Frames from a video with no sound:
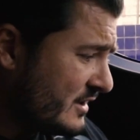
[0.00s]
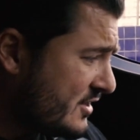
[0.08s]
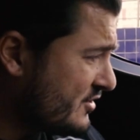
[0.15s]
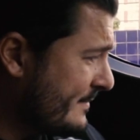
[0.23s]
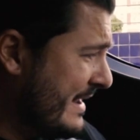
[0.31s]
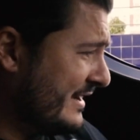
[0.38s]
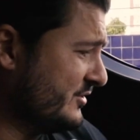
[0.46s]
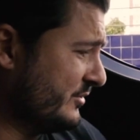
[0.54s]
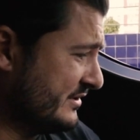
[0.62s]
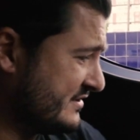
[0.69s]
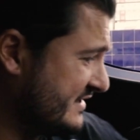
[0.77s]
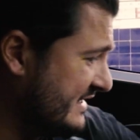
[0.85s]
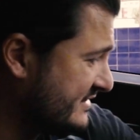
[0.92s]
They're manual
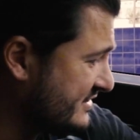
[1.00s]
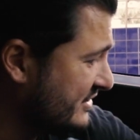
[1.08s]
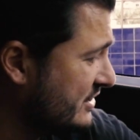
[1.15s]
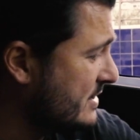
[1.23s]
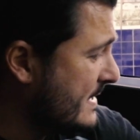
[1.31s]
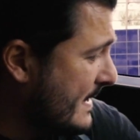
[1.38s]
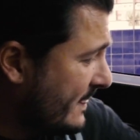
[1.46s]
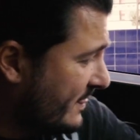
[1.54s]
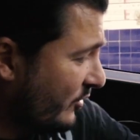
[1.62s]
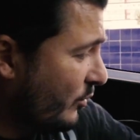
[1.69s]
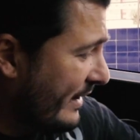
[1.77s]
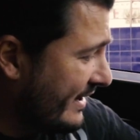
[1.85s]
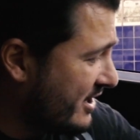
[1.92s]
seats. The
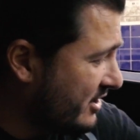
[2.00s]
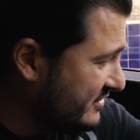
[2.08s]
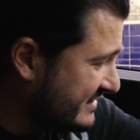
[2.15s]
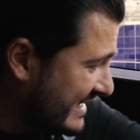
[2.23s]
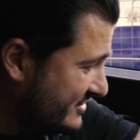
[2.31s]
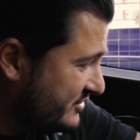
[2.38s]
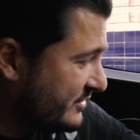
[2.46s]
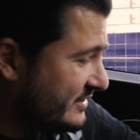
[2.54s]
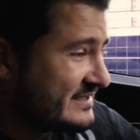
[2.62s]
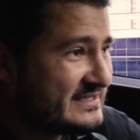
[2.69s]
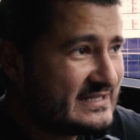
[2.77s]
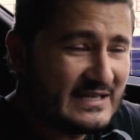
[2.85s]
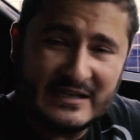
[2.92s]
windows, as you
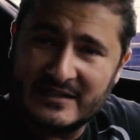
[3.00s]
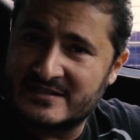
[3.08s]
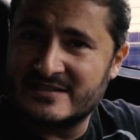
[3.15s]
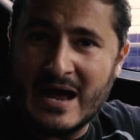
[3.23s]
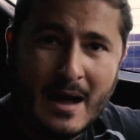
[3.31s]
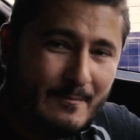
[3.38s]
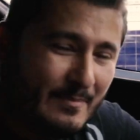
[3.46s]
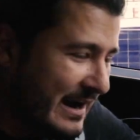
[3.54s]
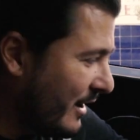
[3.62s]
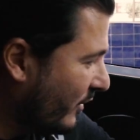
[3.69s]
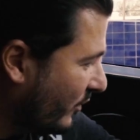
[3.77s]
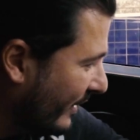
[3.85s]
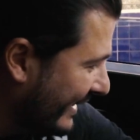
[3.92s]
can see, it's not
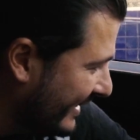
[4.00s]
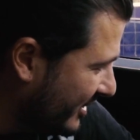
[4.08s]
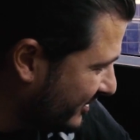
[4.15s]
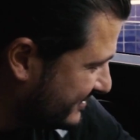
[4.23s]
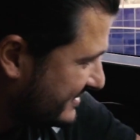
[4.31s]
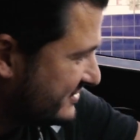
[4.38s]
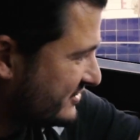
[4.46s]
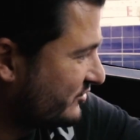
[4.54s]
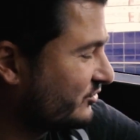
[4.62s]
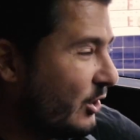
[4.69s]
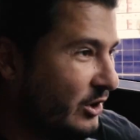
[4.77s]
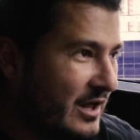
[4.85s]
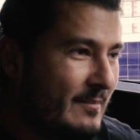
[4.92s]
power windows. It's a
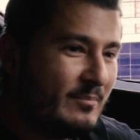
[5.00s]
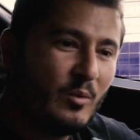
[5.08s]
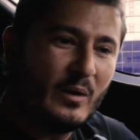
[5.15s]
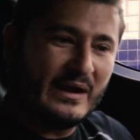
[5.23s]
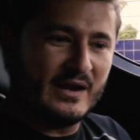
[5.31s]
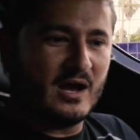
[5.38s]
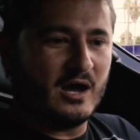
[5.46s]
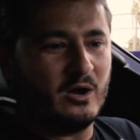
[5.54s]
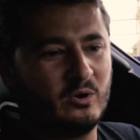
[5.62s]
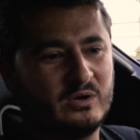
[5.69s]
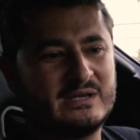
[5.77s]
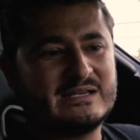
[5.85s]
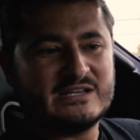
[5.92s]
roll-up
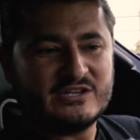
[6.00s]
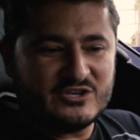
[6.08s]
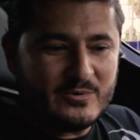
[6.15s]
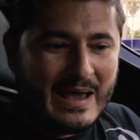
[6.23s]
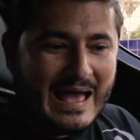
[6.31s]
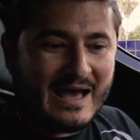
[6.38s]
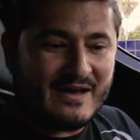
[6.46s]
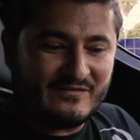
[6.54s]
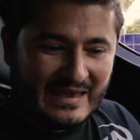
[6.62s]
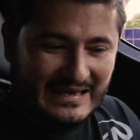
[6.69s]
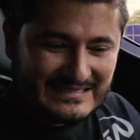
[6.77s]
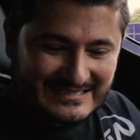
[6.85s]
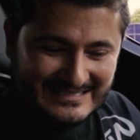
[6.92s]
window. You have
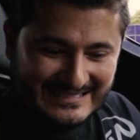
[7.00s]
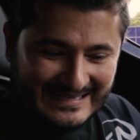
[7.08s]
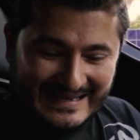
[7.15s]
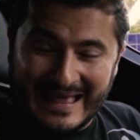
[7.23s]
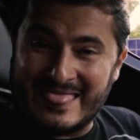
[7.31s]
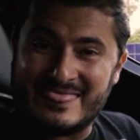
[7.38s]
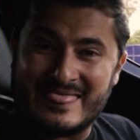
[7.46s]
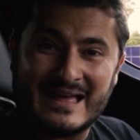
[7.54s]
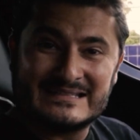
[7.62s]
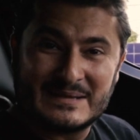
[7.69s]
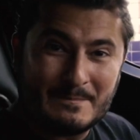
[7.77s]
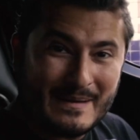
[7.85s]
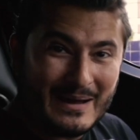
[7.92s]
AC, and
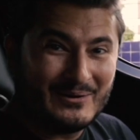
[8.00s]
that's about